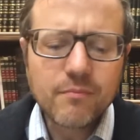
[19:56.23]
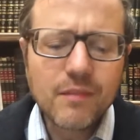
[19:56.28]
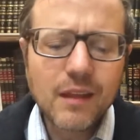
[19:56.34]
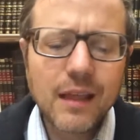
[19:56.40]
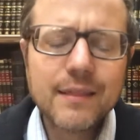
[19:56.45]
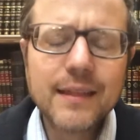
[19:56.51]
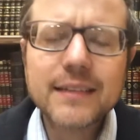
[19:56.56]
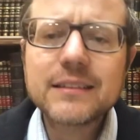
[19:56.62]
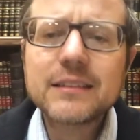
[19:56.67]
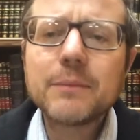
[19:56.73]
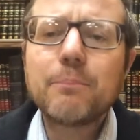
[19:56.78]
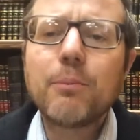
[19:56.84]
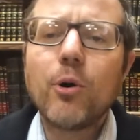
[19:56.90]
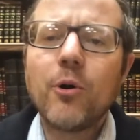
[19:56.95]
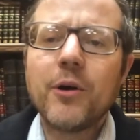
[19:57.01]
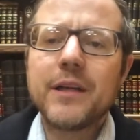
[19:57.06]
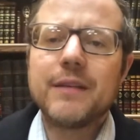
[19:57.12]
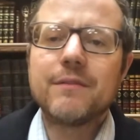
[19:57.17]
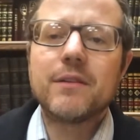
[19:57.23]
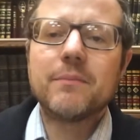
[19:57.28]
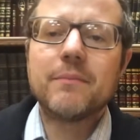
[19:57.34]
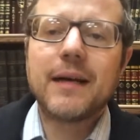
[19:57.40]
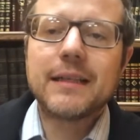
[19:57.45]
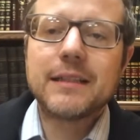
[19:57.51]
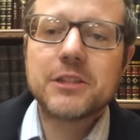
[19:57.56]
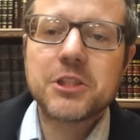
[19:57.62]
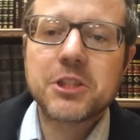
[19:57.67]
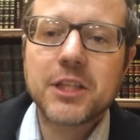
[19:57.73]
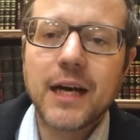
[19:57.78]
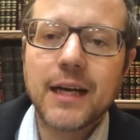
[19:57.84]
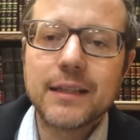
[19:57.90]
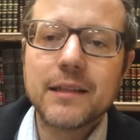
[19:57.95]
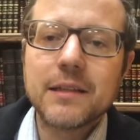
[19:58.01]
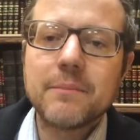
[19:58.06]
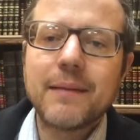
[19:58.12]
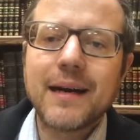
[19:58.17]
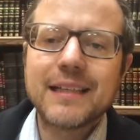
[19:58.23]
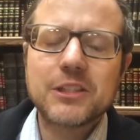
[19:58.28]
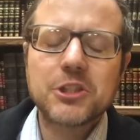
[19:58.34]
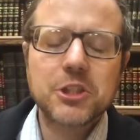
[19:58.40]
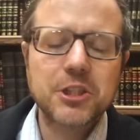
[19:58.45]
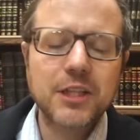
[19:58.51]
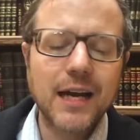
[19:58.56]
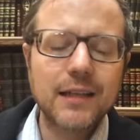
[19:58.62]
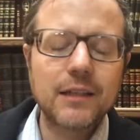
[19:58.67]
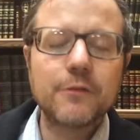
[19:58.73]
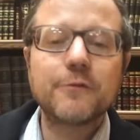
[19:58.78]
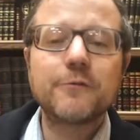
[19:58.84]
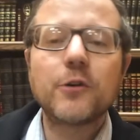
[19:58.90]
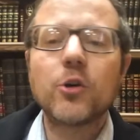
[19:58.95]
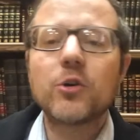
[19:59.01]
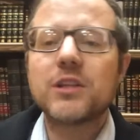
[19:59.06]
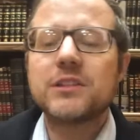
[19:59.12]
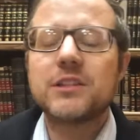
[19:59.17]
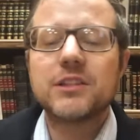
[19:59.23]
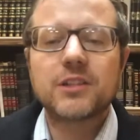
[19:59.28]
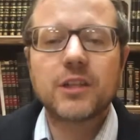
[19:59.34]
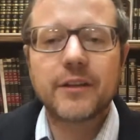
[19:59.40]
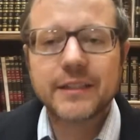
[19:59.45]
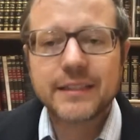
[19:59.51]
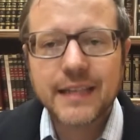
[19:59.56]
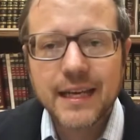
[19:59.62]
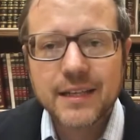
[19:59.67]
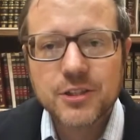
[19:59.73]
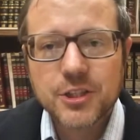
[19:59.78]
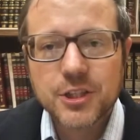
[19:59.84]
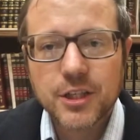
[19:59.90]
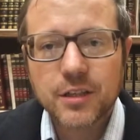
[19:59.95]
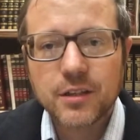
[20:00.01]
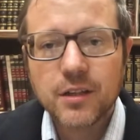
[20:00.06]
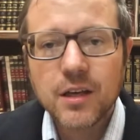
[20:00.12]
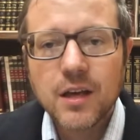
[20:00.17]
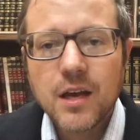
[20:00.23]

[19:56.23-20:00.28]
that's the point of the Manishtana. The Manishtana focuses our attention